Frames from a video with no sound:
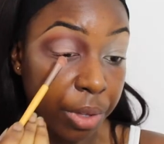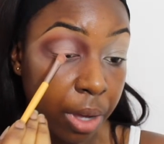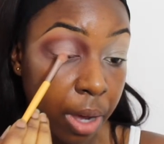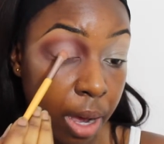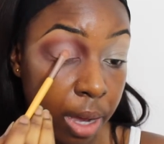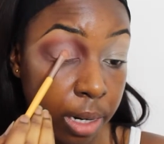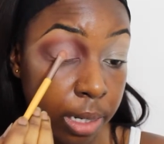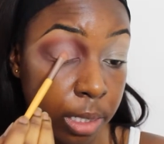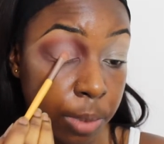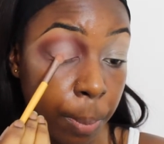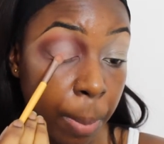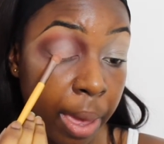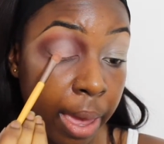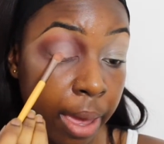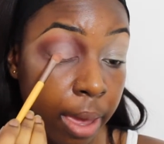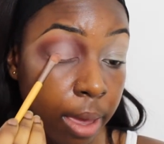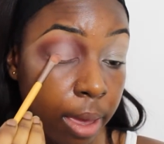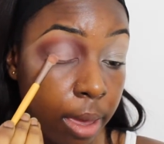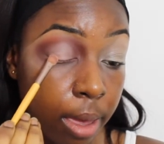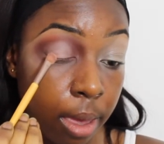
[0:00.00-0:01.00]
The colours
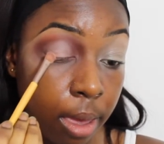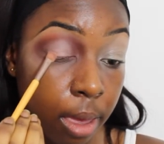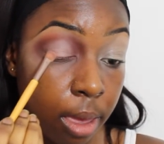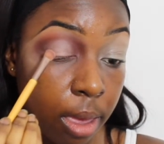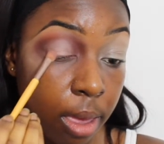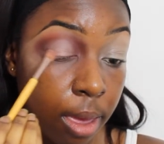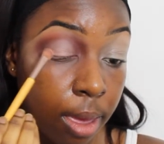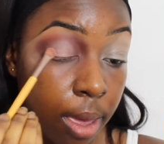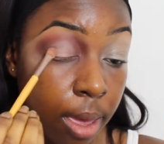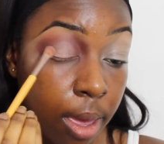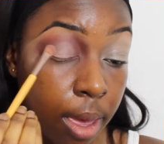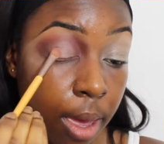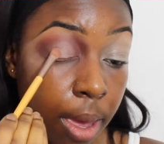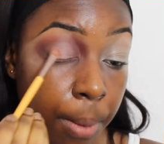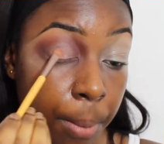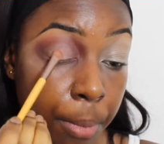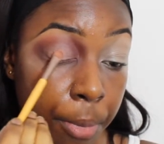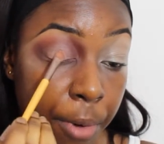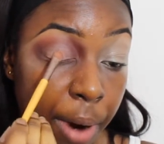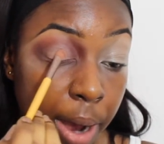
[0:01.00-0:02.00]
pink
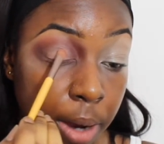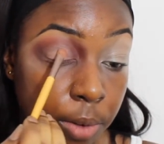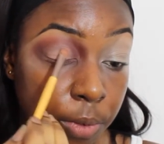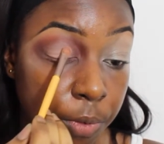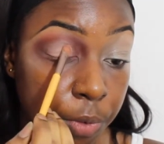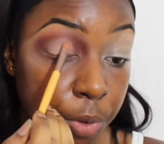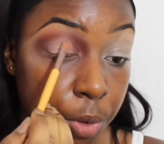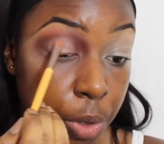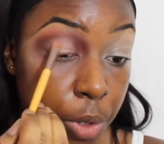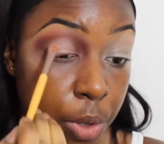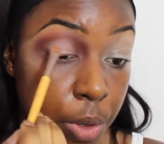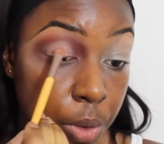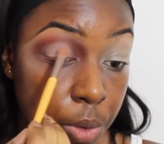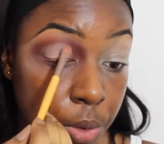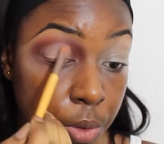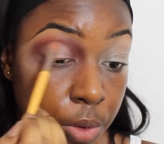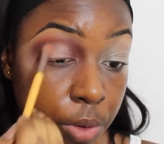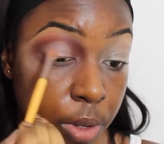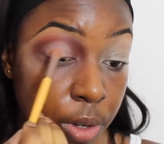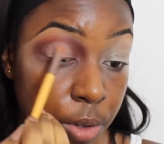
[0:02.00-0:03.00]
and brown for nudes